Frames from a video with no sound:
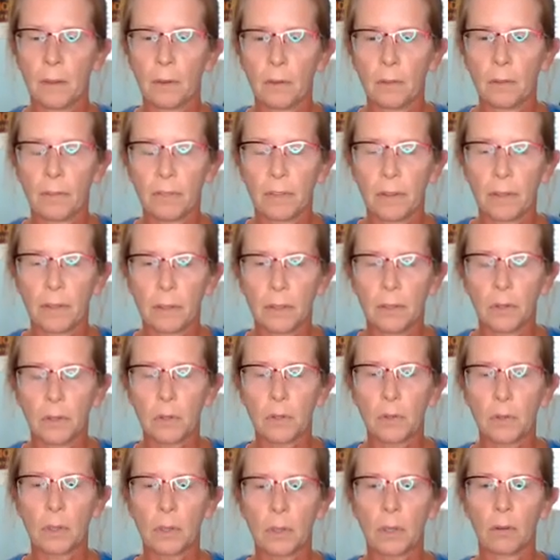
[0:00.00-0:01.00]
You're feeling
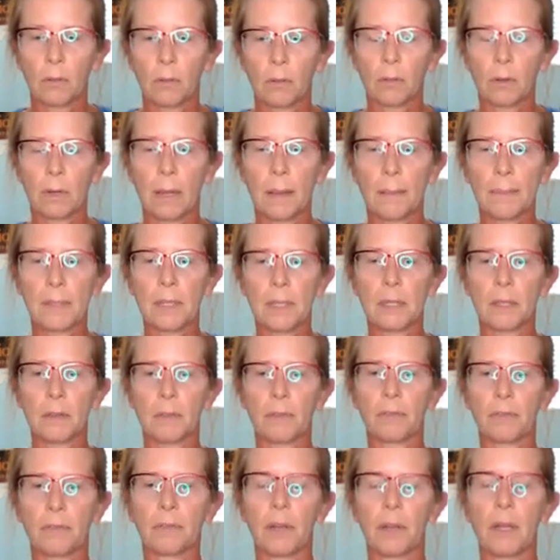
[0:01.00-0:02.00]
those ribs at the
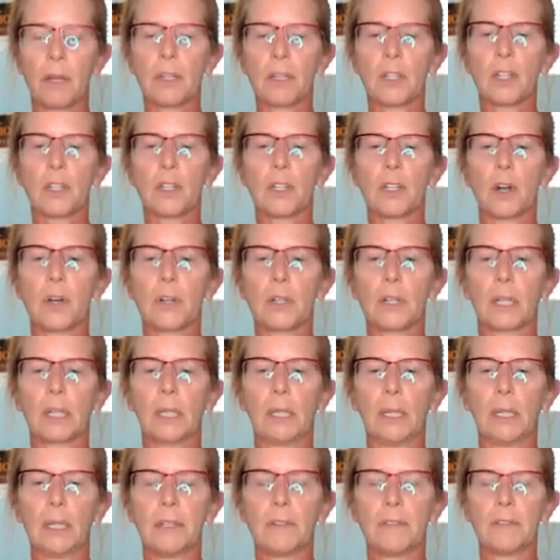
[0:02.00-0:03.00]
front start to
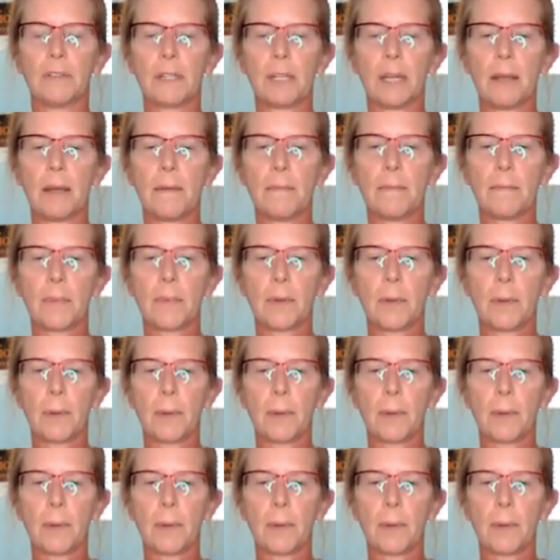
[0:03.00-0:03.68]
lift up.